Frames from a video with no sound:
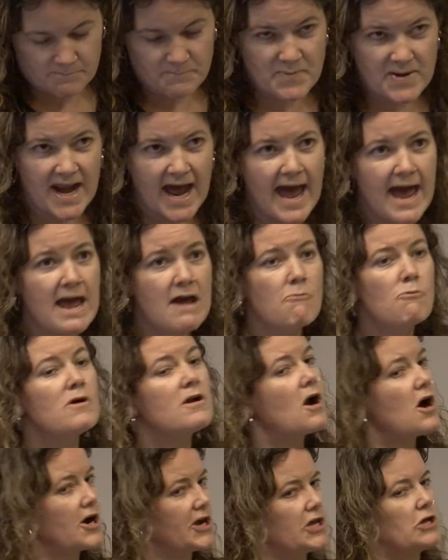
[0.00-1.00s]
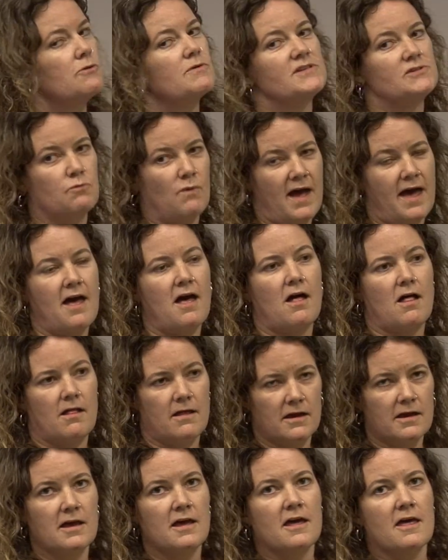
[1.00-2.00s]
But I would argue as
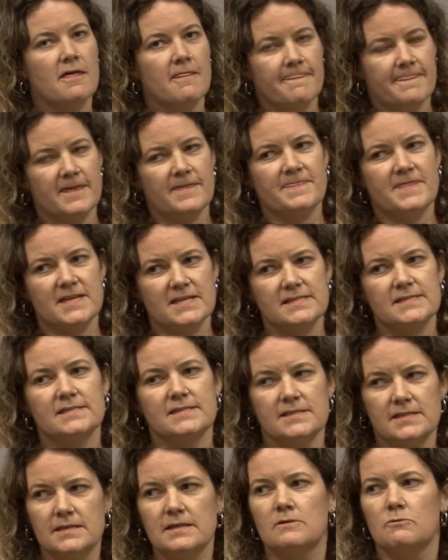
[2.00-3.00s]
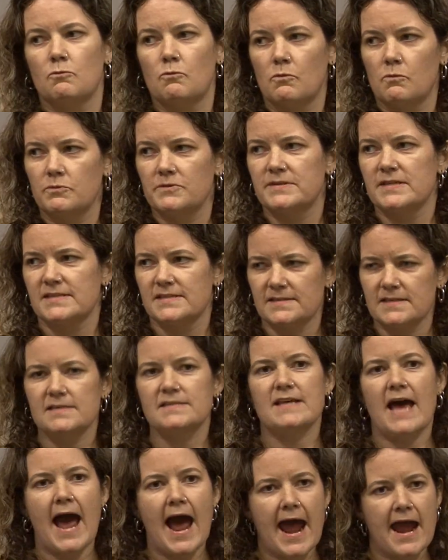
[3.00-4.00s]
well that this
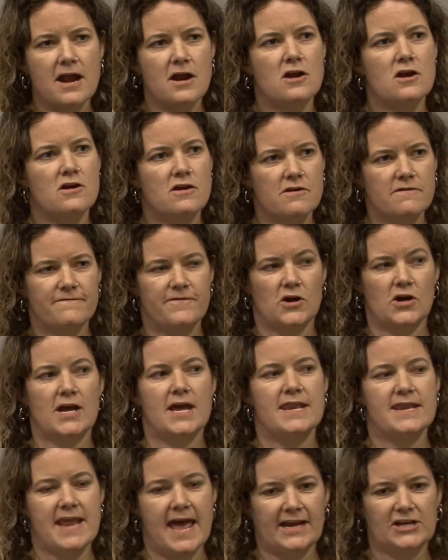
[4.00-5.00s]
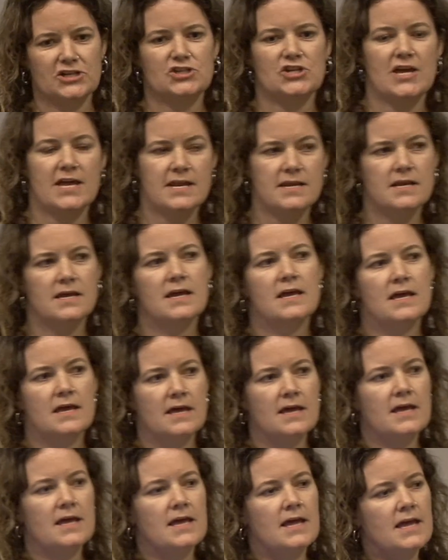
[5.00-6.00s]
desire for connection
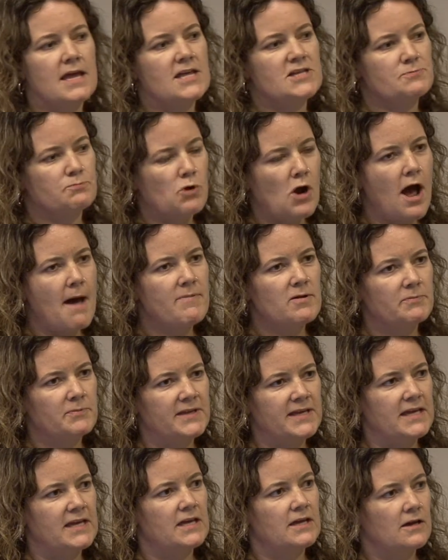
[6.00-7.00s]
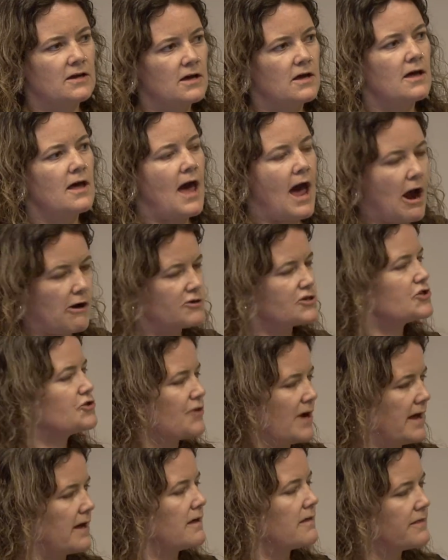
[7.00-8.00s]
is probably our
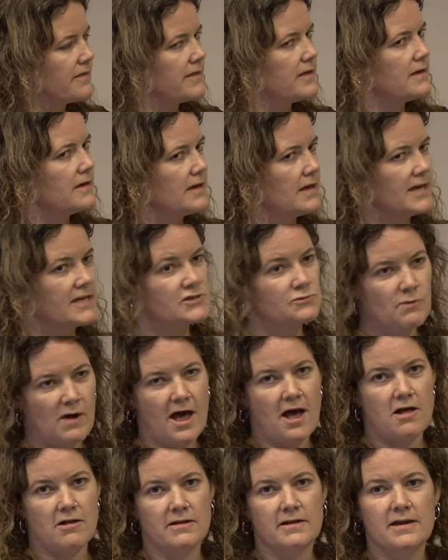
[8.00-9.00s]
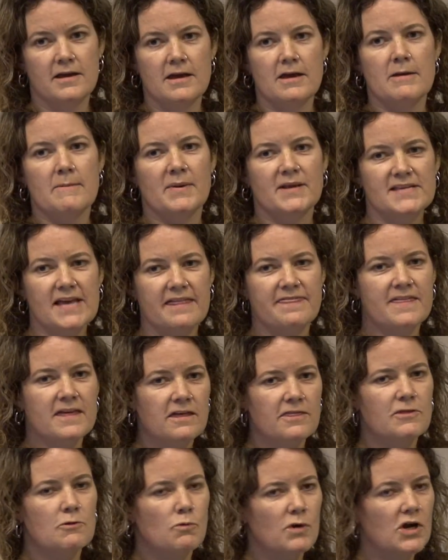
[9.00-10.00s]
strength as well. Because I
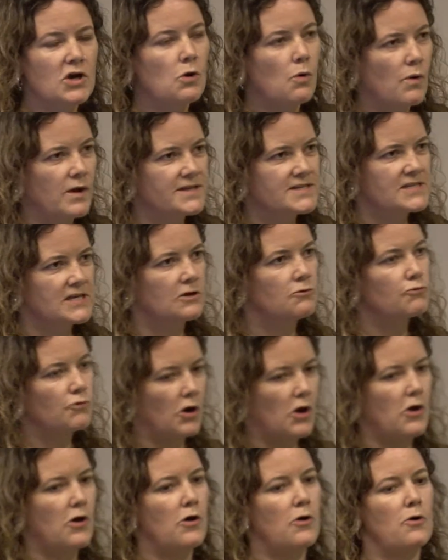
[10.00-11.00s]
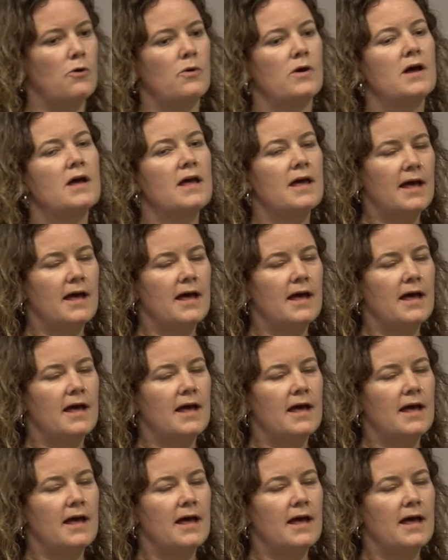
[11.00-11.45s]
think that we're going to grow